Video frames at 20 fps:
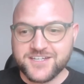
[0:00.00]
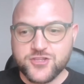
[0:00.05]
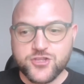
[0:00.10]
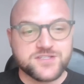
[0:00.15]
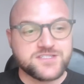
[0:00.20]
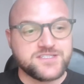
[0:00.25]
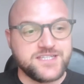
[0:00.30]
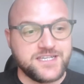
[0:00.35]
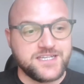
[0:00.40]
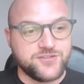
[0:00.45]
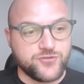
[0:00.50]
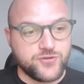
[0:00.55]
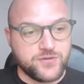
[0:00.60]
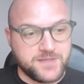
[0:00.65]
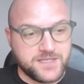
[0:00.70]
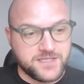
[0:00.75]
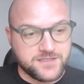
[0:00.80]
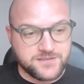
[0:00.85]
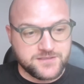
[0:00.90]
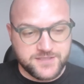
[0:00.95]
Just
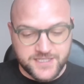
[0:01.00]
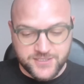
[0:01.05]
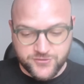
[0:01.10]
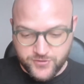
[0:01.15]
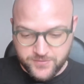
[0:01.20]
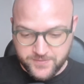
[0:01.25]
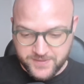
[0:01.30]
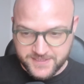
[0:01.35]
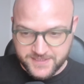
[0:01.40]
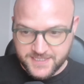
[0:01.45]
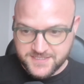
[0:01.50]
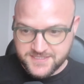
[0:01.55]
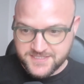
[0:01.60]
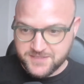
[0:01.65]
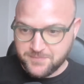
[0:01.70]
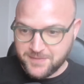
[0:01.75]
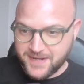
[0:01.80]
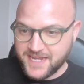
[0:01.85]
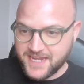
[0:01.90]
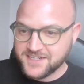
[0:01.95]
daydreaming. That's
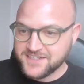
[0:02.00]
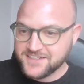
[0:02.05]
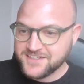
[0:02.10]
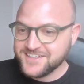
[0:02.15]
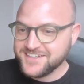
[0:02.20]
the plan.